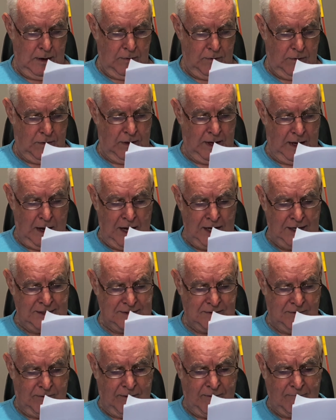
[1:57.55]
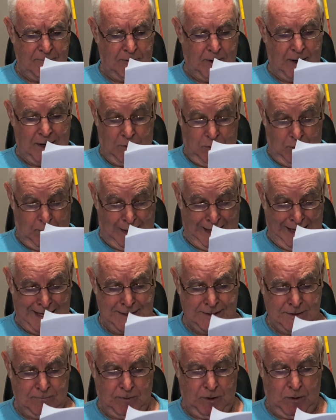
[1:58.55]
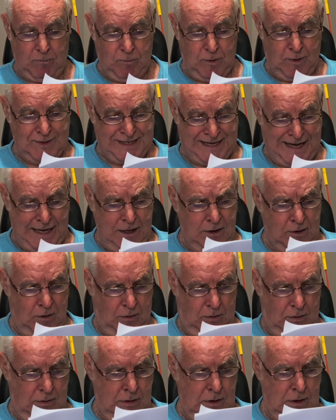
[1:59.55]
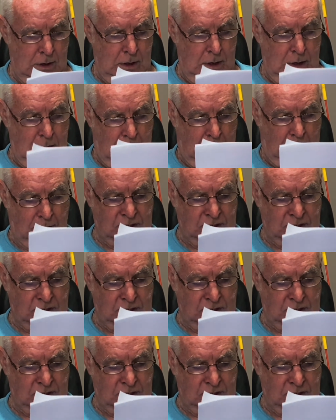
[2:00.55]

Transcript: that the ears of everyone who hears about it will tingle. I'll